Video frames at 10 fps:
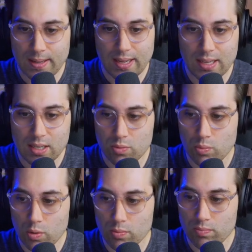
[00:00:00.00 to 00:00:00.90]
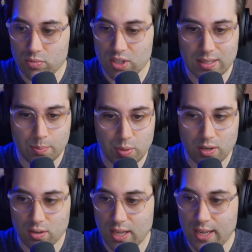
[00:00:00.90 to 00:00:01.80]
and it will
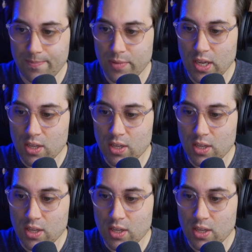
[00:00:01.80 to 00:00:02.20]
disappear, okay?